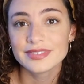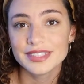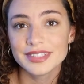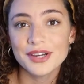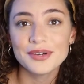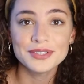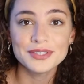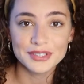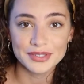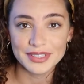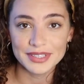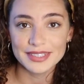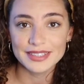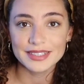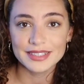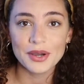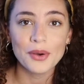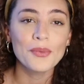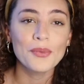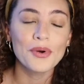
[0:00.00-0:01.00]
Go do it.
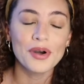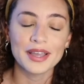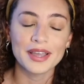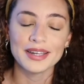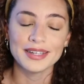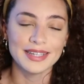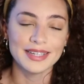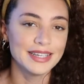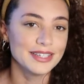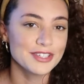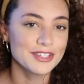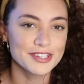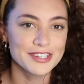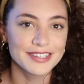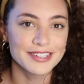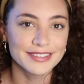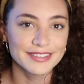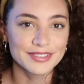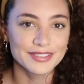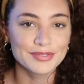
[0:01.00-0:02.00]
Go walk in
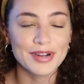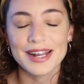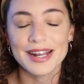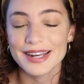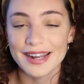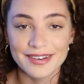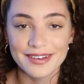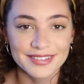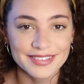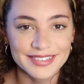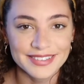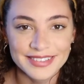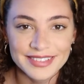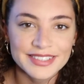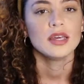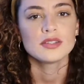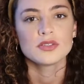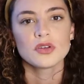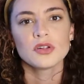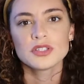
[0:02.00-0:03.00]
nature right now.
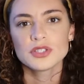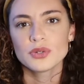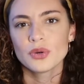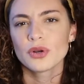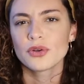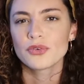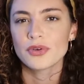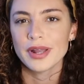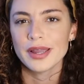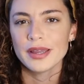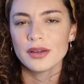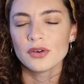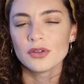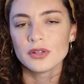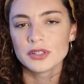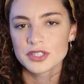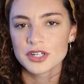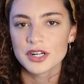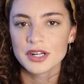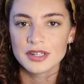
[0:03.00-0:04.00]
It's also a great
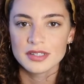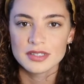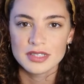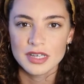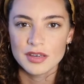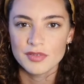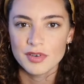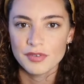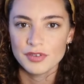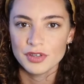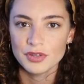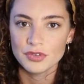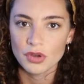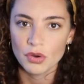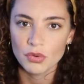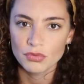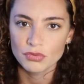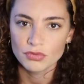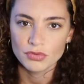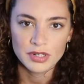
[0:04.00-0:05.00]
alternative if you
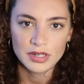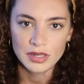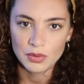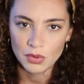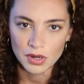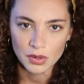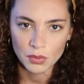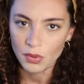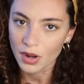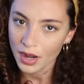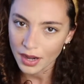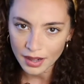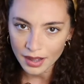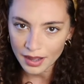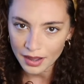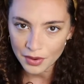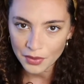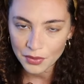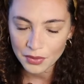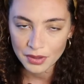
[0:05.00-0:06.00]
don't really want to work
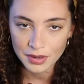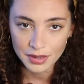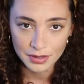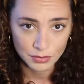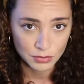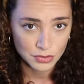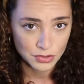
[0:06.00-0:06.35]
out.